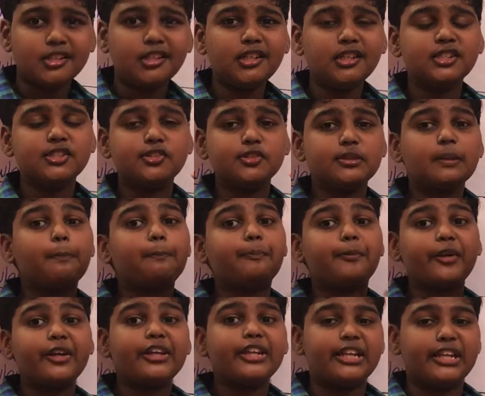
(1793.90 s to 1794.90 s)
So the
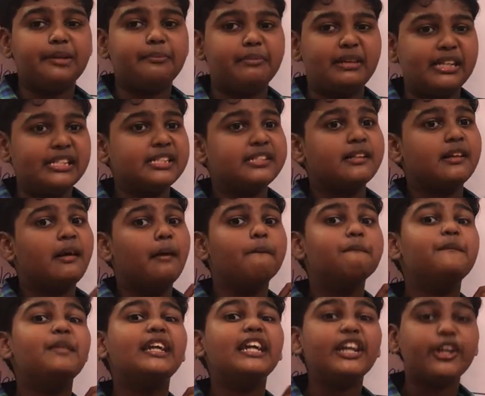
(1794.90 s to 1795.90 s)
prairie means
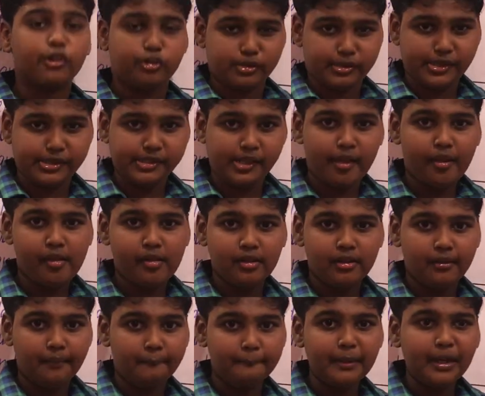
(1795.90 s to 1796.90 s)
meadows.
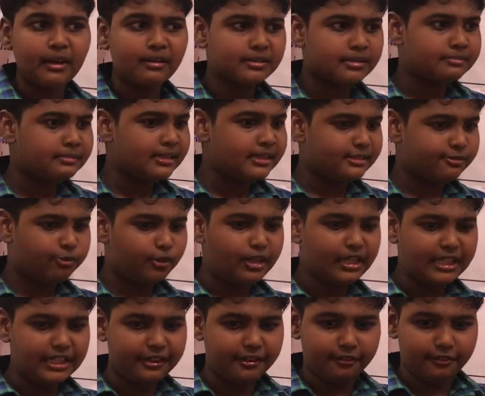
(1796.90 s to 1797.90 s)
Meadows means
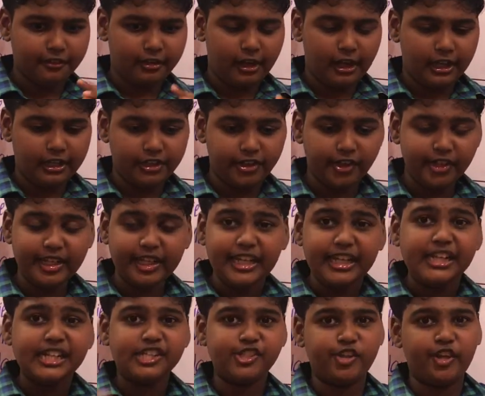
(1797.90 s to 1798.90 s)
fully a
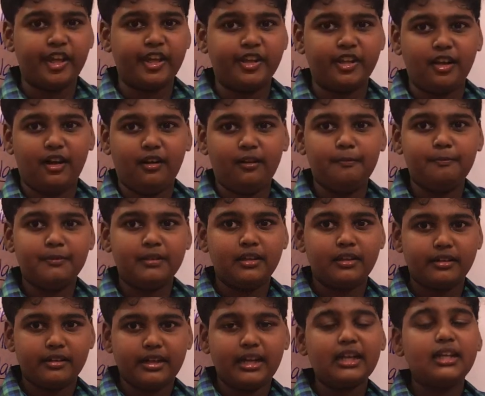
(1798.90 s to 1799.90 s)
greenish area,
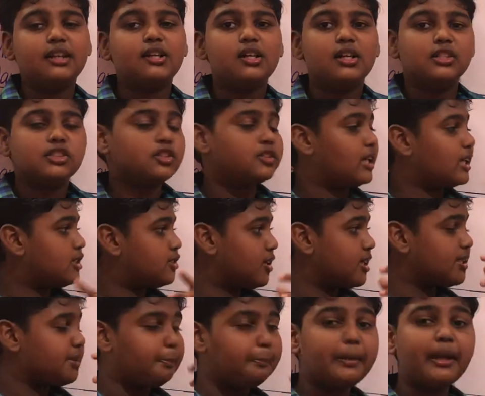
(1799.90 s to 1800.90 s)
right? So that's known
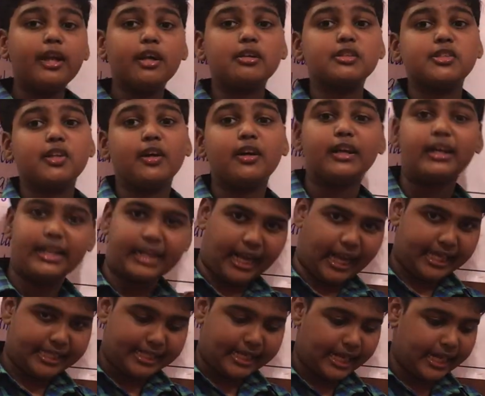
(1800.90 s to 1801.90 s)
as meadows or
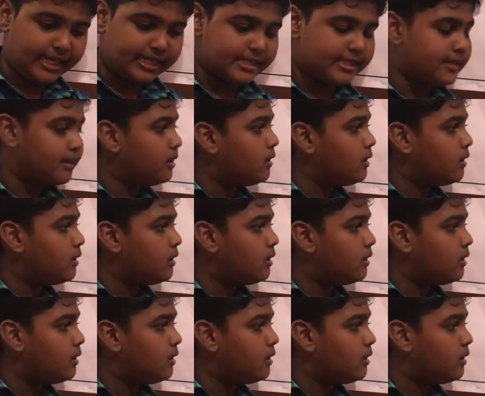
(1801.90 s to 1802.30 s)
grasslands.